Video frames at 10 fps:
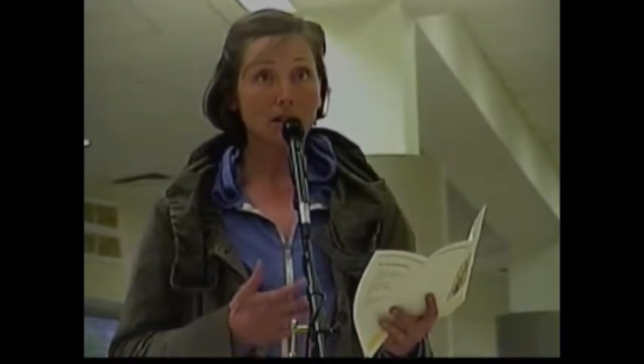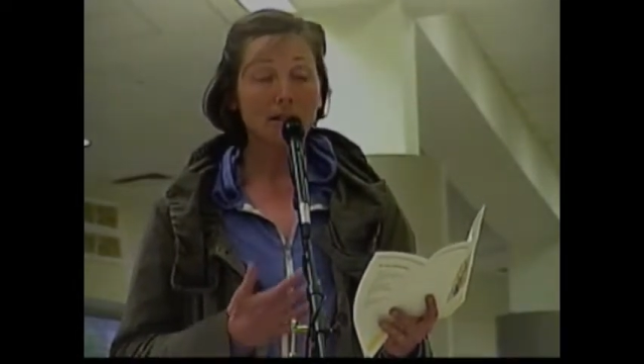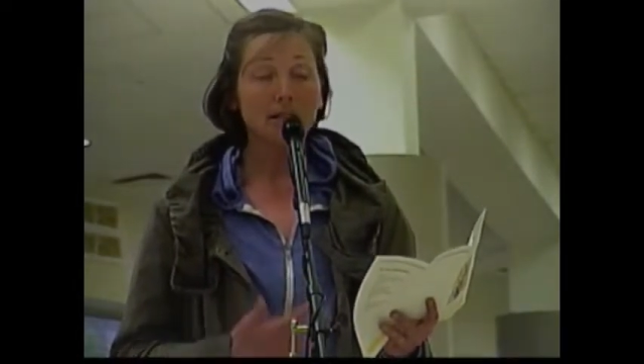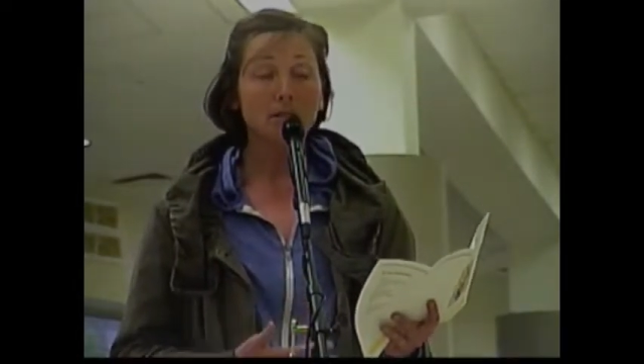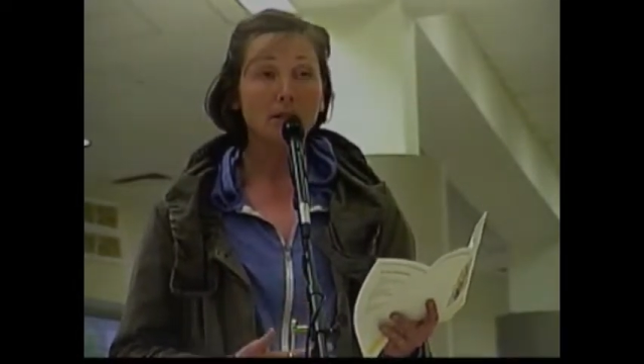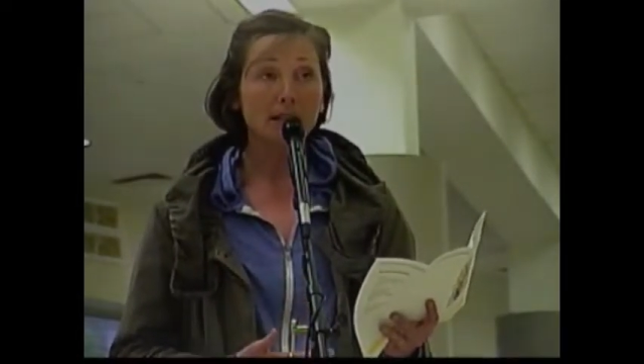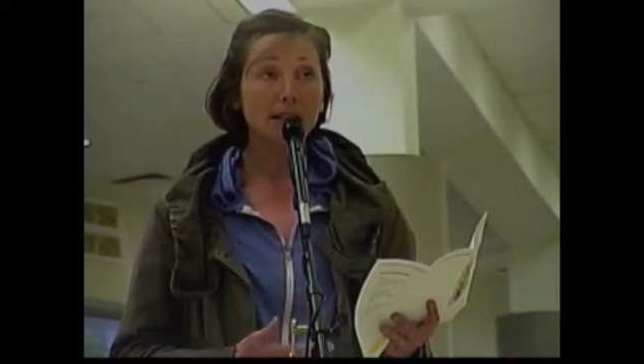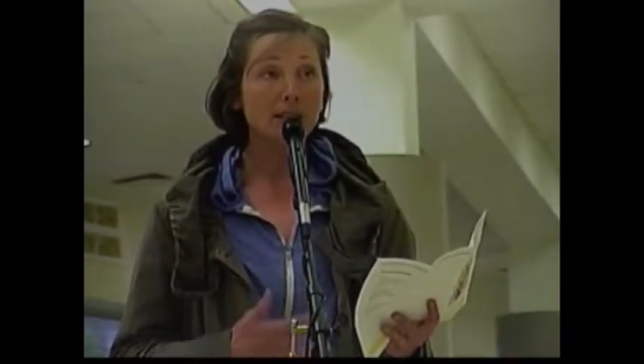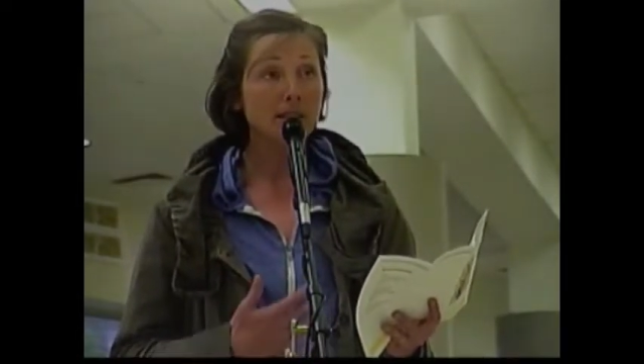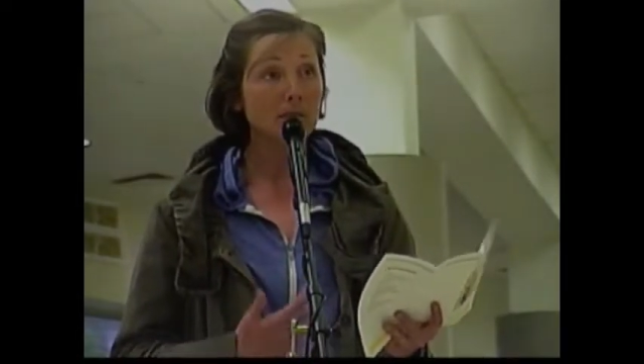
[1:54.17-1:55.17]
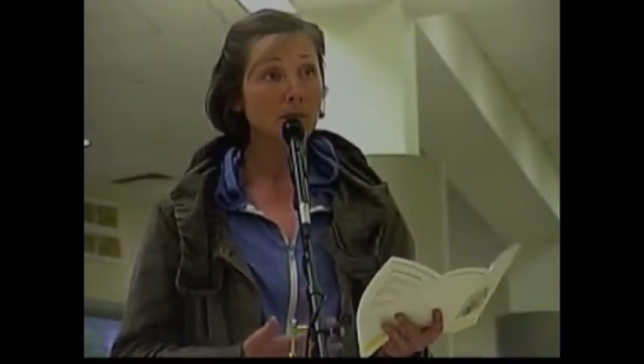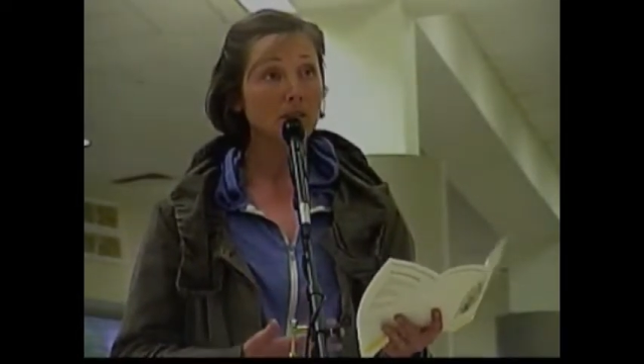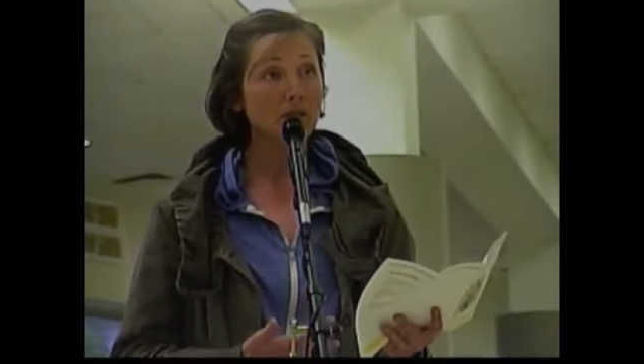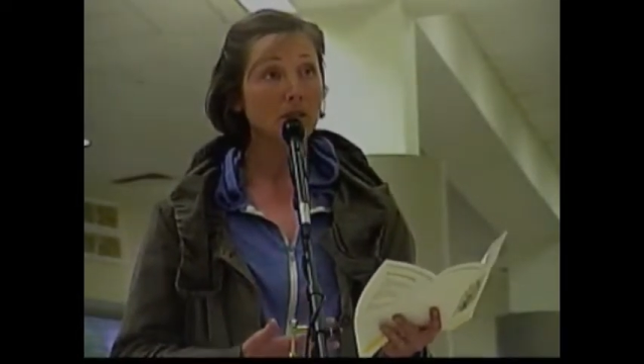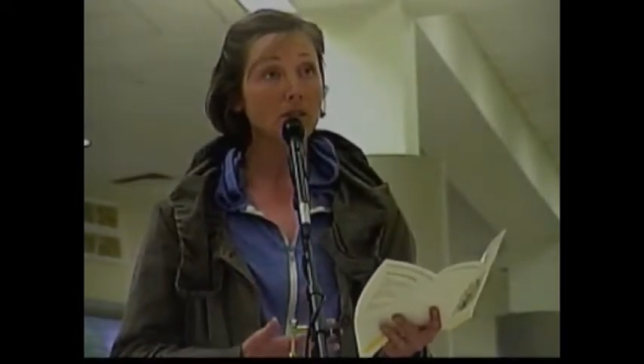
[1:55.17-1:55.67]
this committee and this
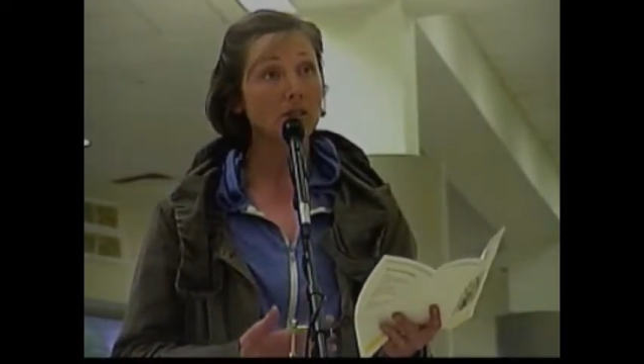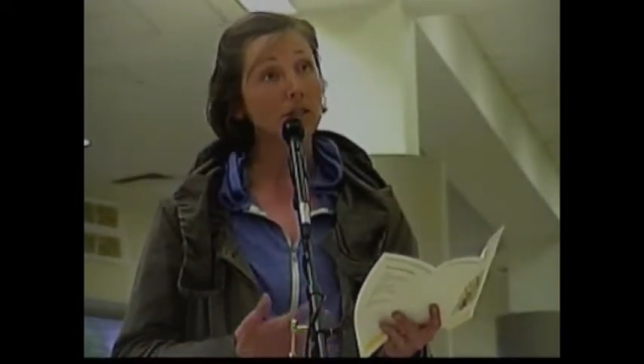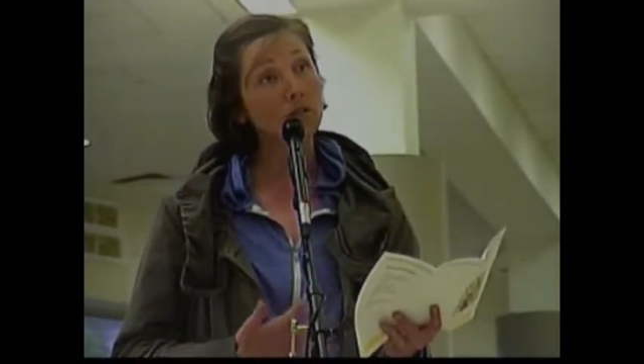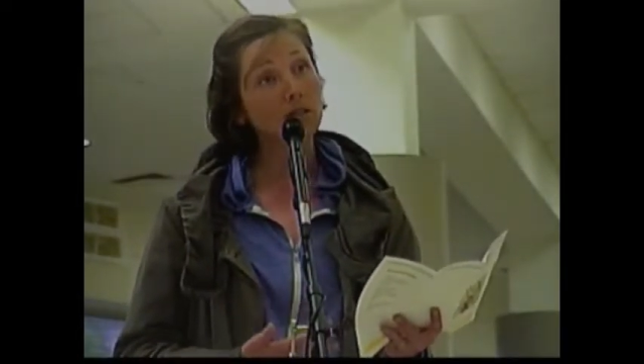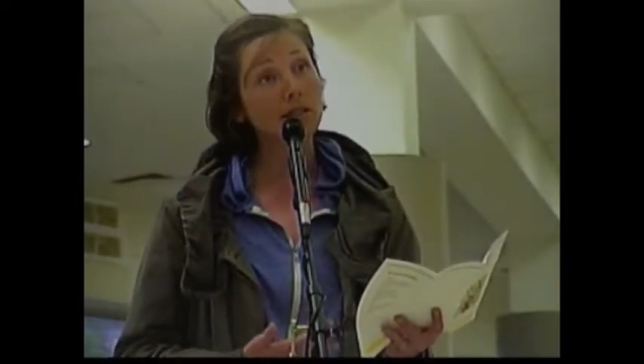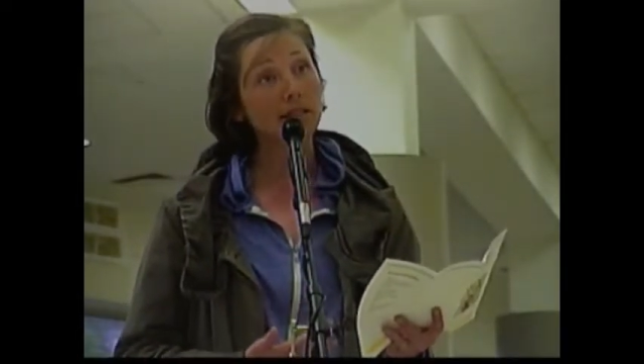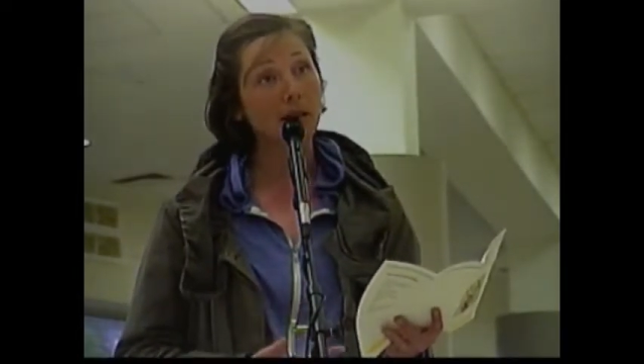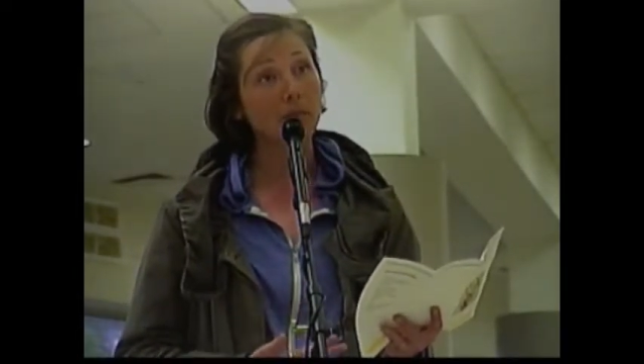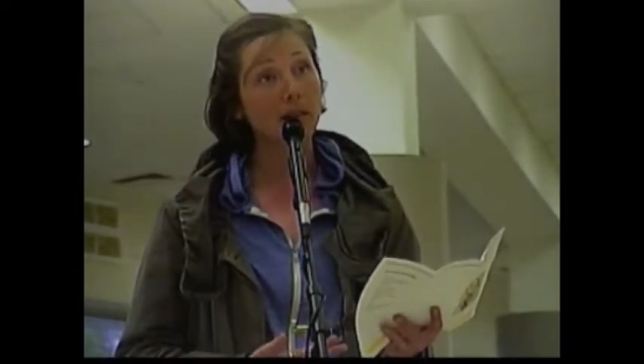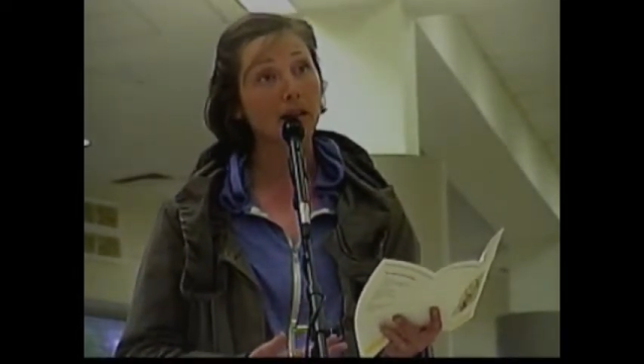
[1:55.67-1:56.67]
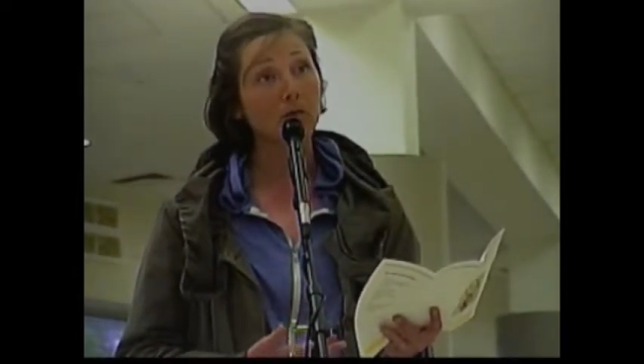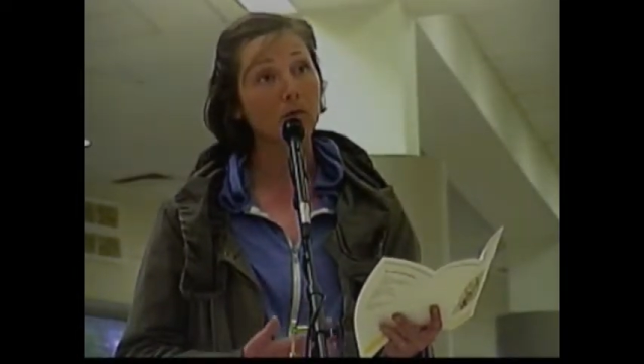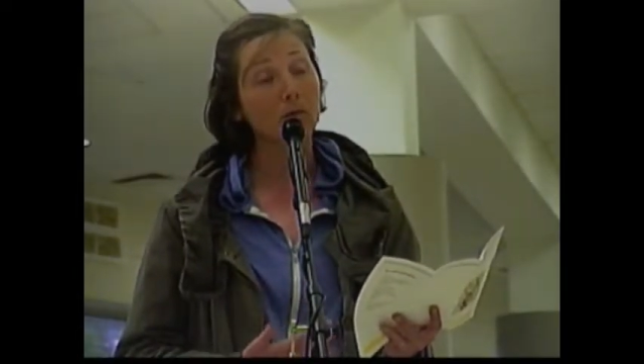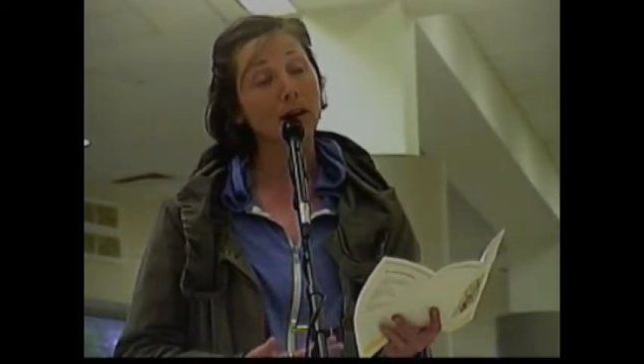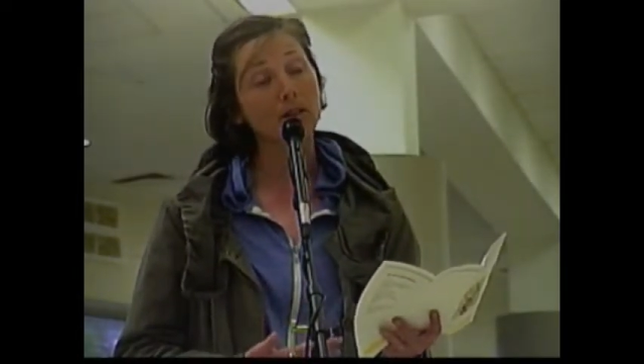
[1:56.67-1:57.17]
administration to do the same thing
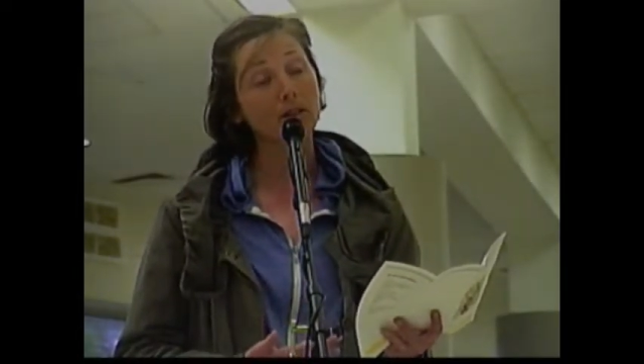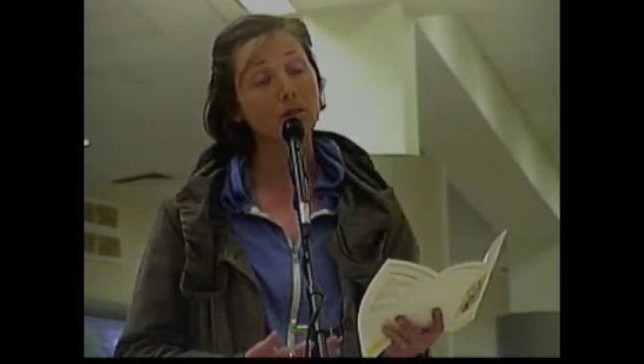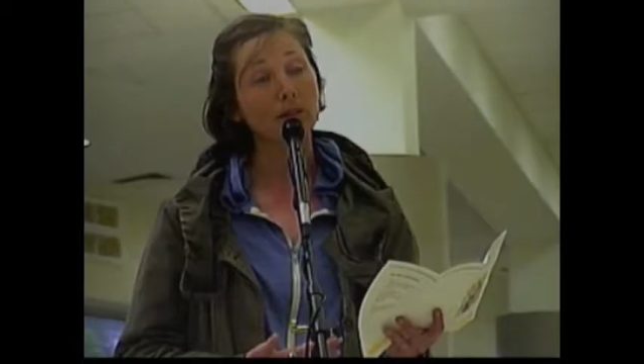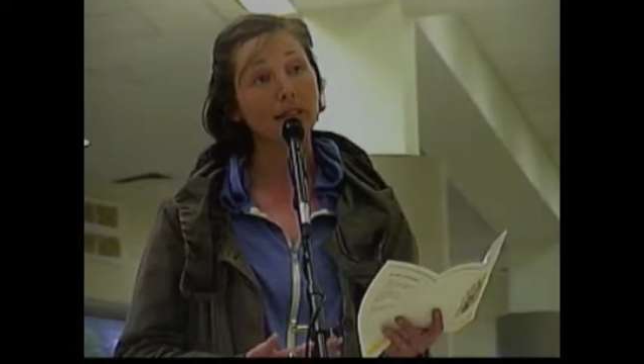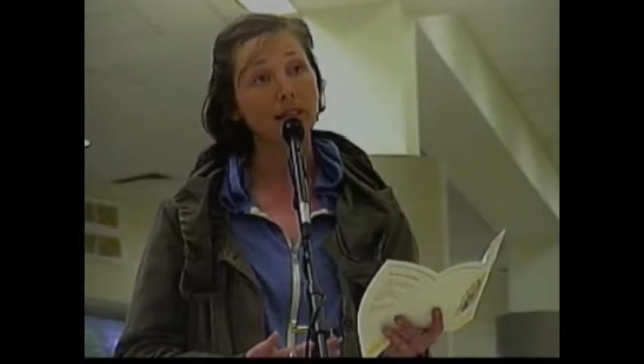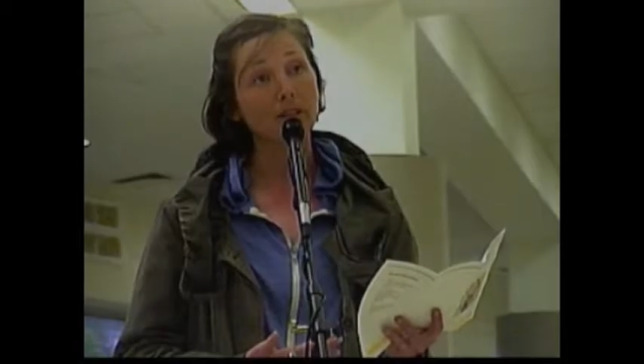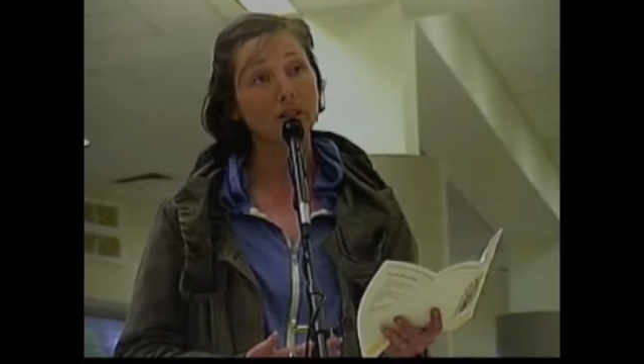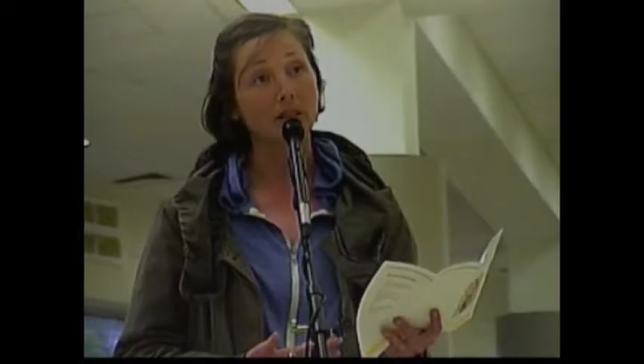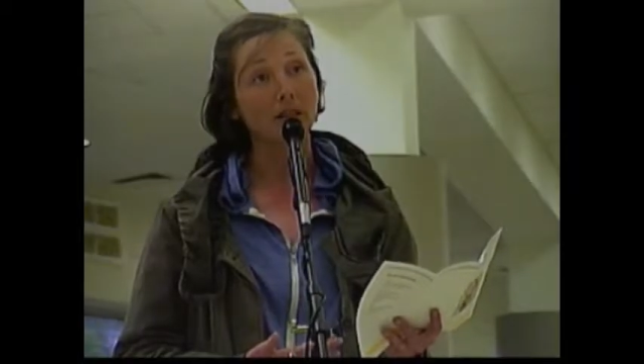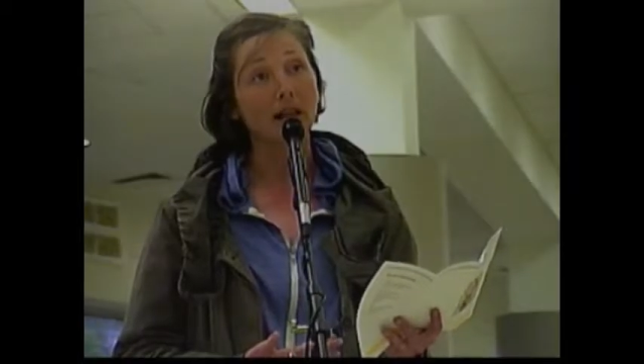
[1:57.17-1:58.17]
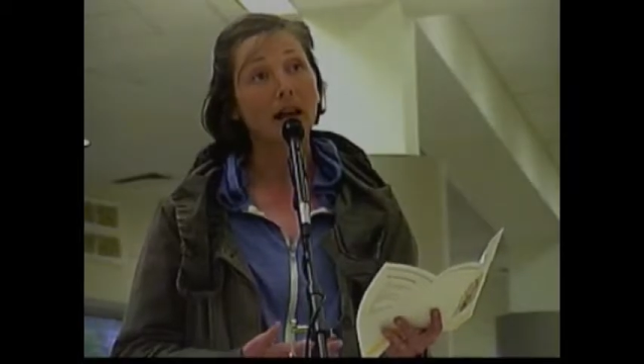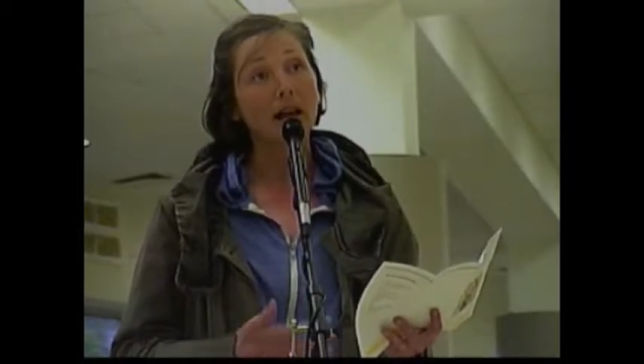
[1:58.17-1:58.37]
with wireless radiation,